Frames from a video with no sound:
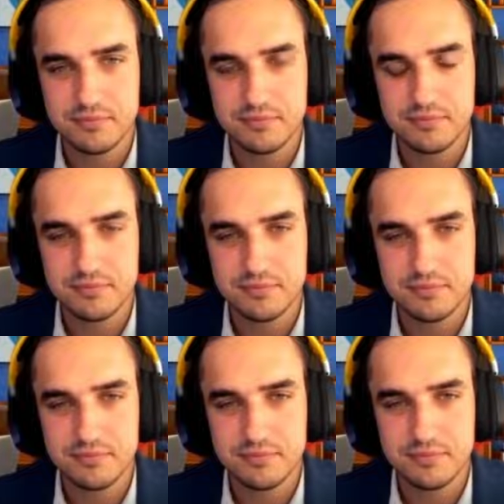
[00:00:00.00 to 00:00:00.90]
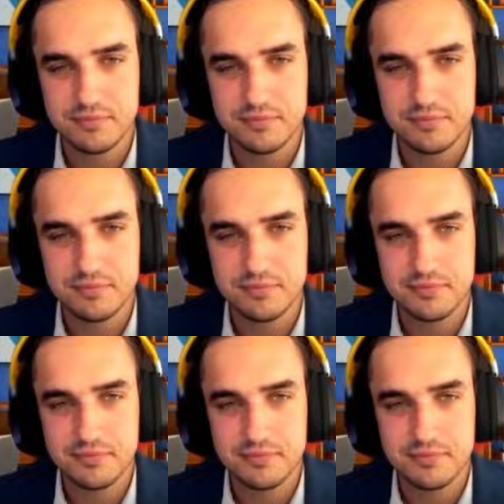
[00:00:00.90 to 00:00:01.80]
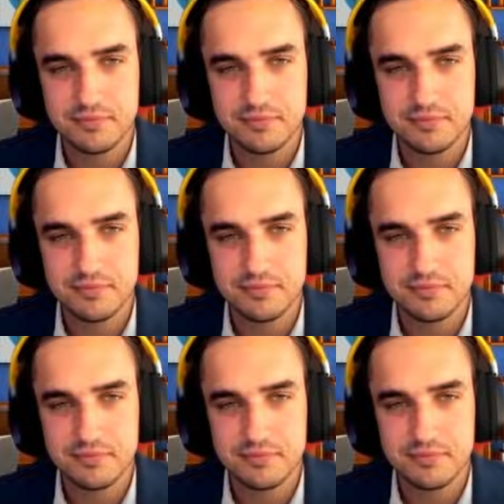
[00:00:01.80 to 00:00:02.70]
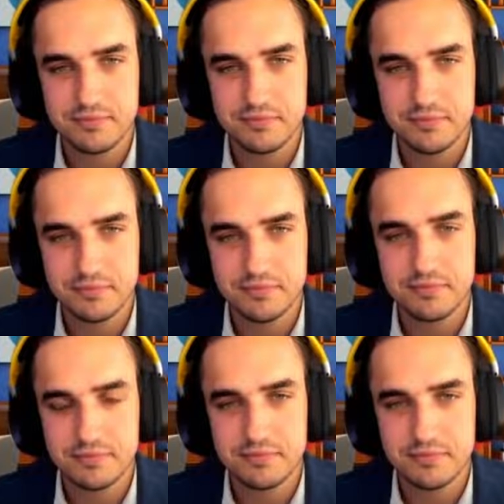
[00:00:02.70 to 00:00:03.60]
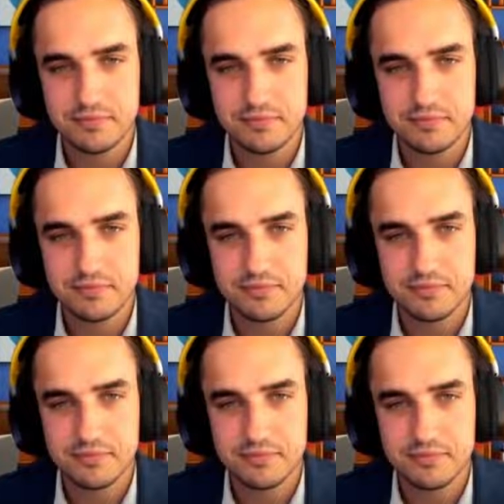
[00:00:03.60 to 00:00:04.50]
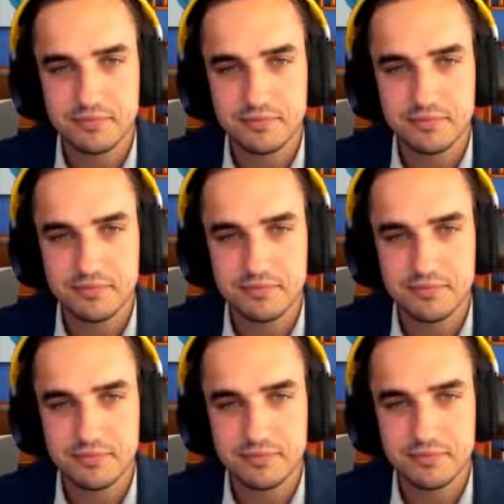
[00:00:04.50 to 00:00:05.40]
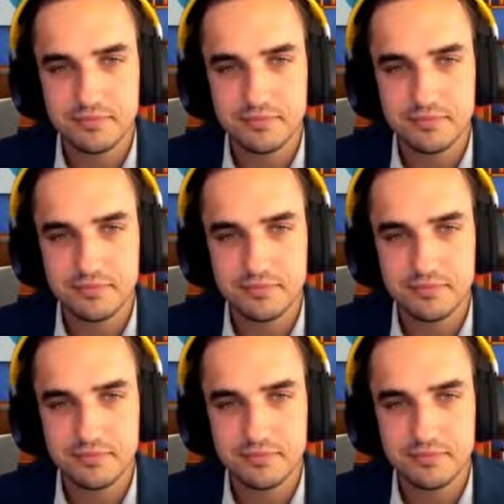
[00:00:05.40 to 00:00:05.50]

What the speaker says: The person shown says nothing.